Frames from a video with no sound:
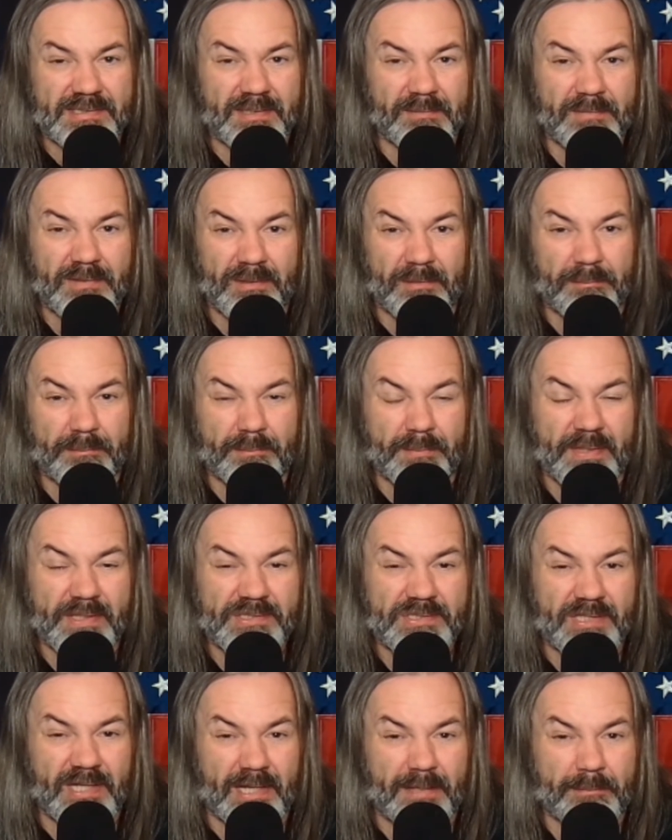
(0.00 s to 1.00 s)
Some little
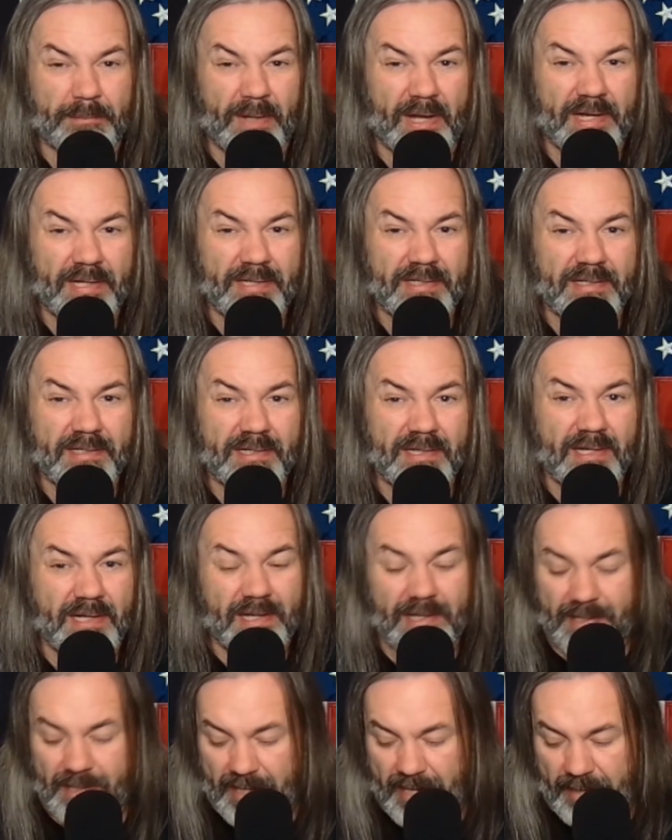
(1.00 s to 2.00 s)
bitch like Biden.
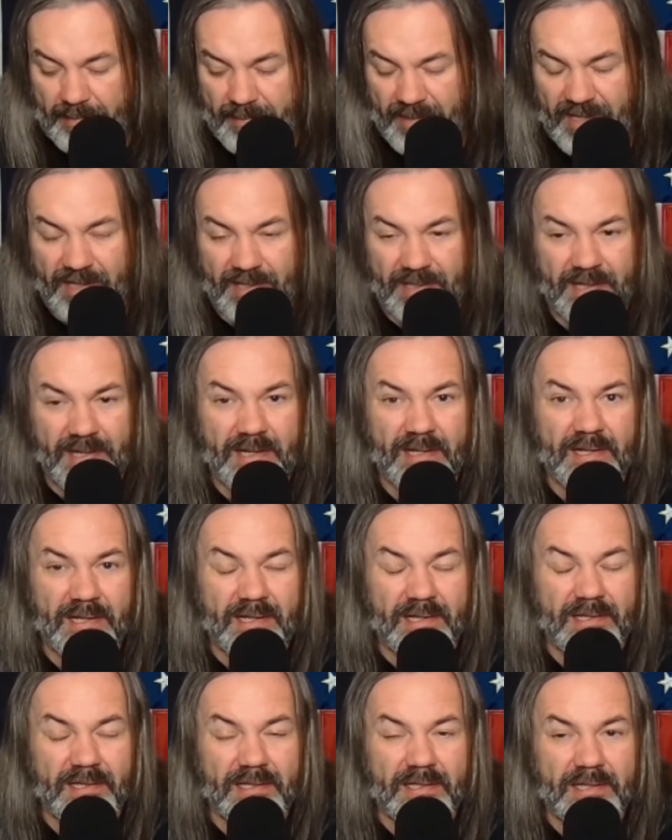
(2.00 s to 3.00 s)
I mean,
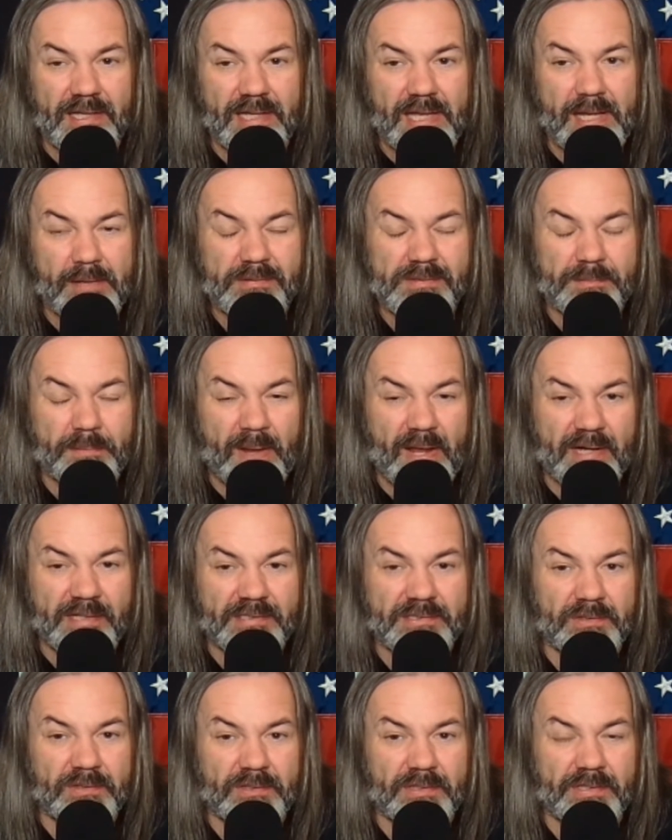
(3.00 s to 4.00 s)
it was back
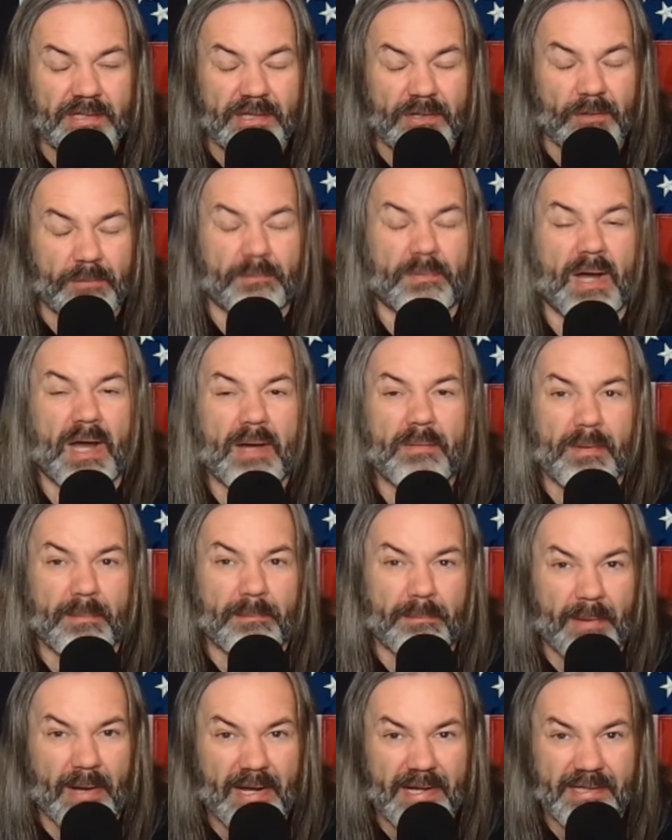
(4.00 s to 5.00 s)
during the
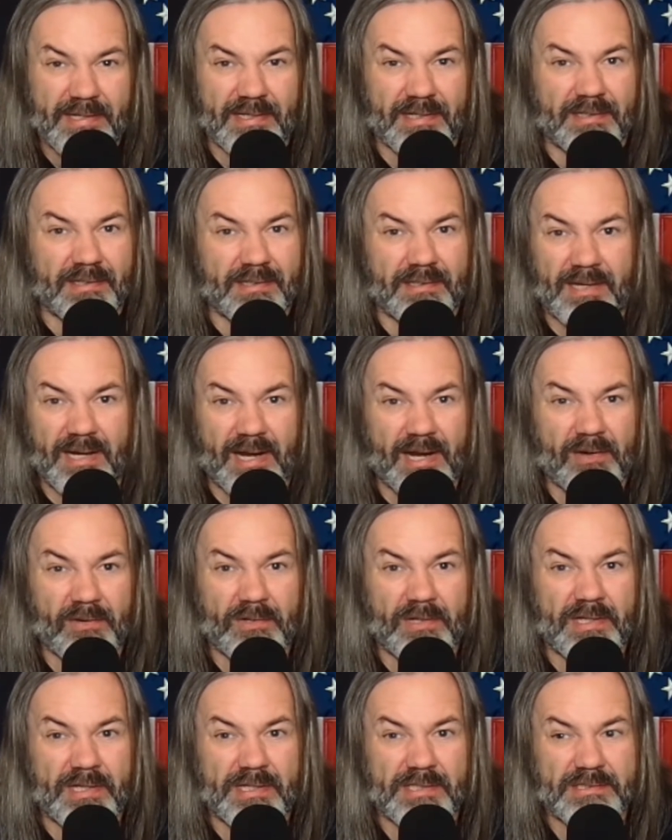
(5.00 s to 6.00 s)
Obama-Biden
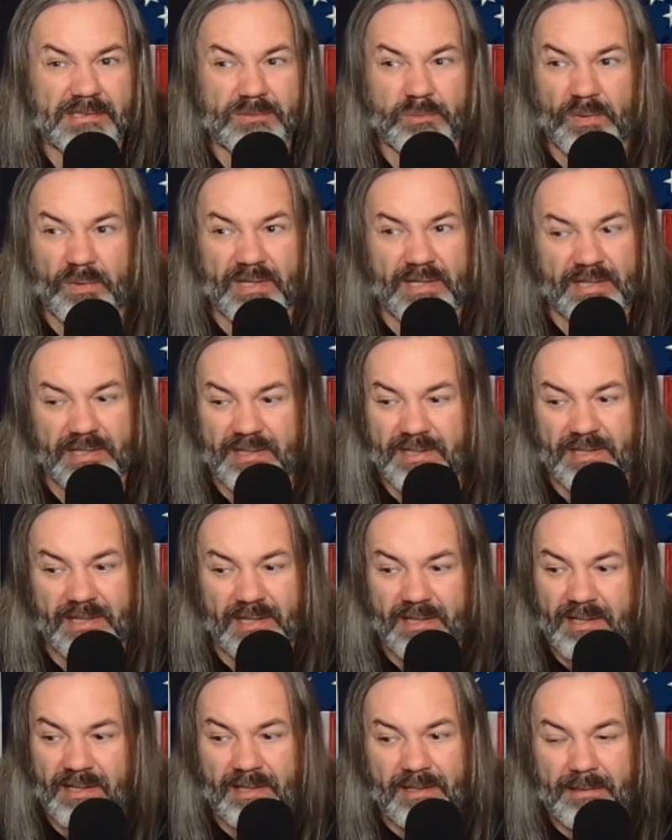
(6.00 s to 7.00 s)
era is when
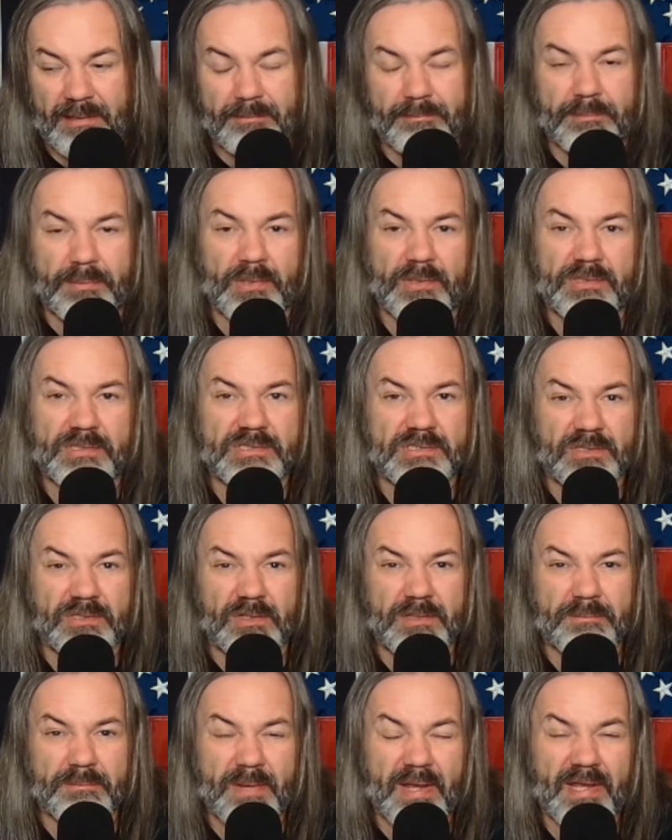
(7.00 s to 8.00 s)
Putin
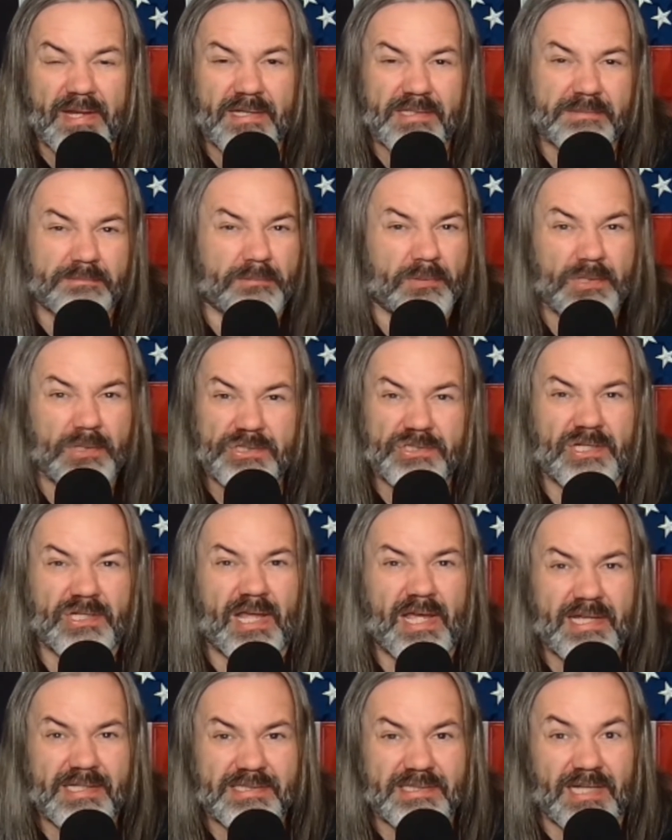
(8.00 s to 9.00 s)
started making his push
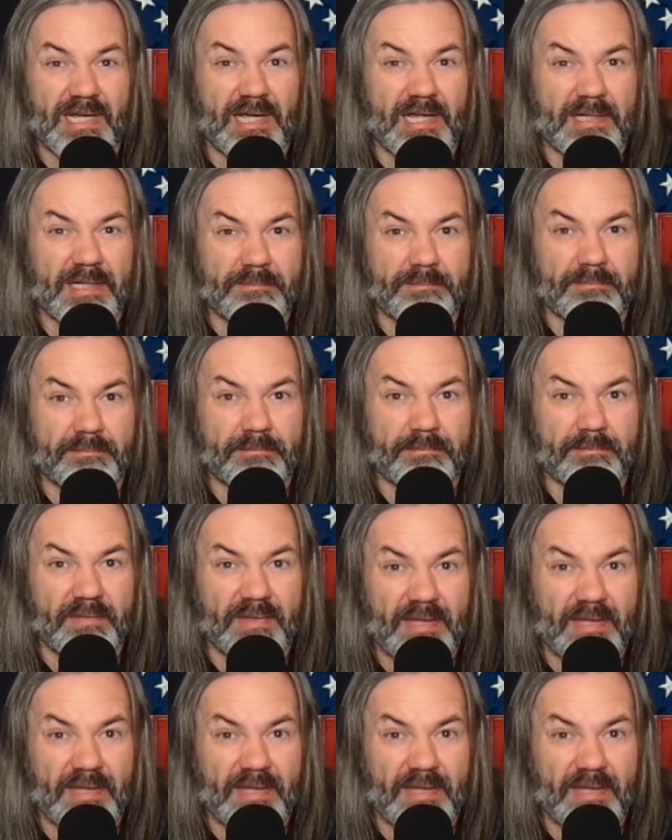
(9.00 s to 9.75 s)
last time